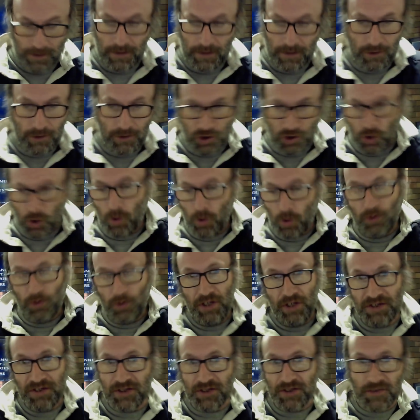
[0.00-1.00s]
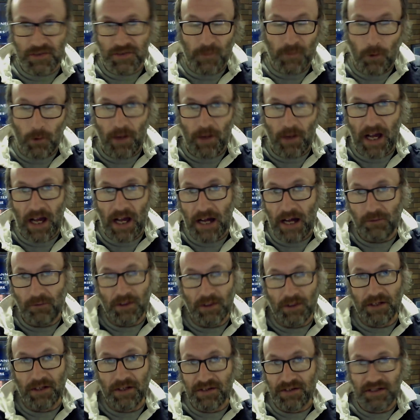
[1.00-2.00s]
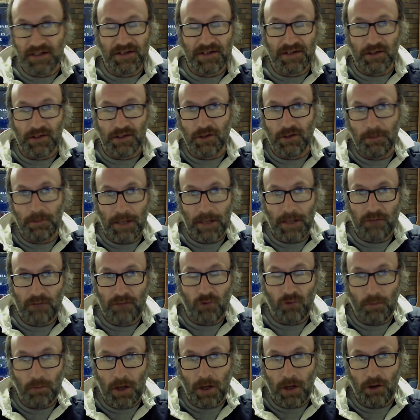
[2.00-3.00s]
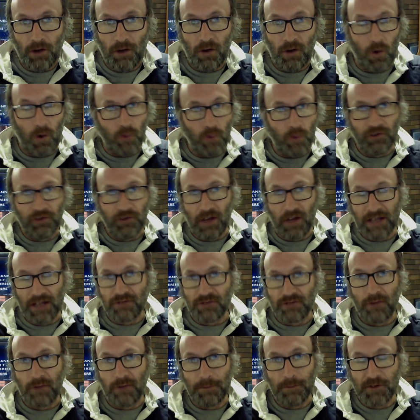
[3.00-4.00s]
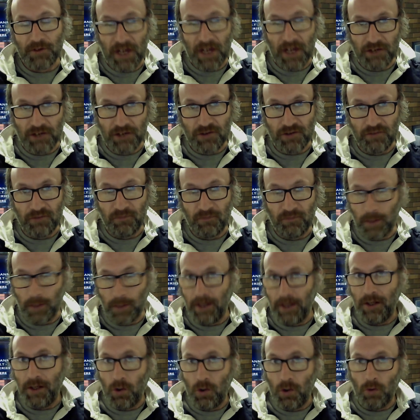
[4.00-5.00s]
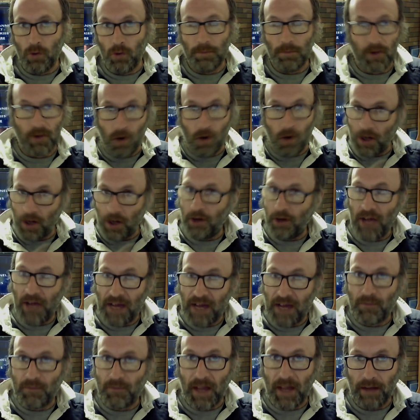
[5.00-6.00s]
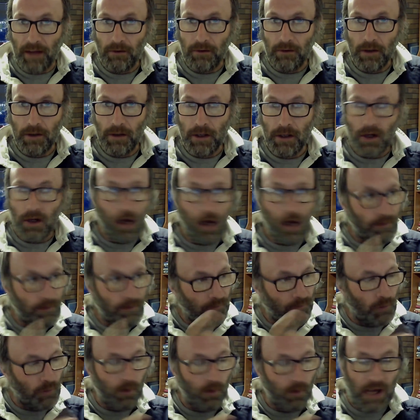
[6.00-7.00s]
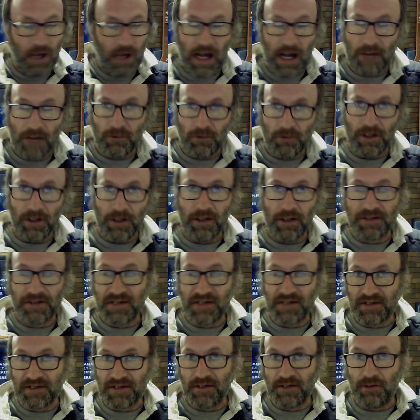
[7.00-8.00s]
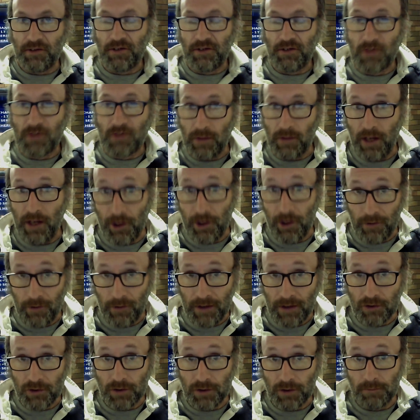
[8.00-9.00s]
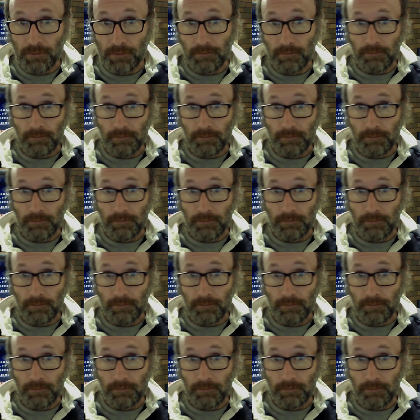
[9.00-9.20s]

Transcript: Sure, Nissan's 4.5-litre six-cylinder petrol motor also has a reputation of being good, but I don't have that. I have a 4.5-litre six-cylinder Toyota engine.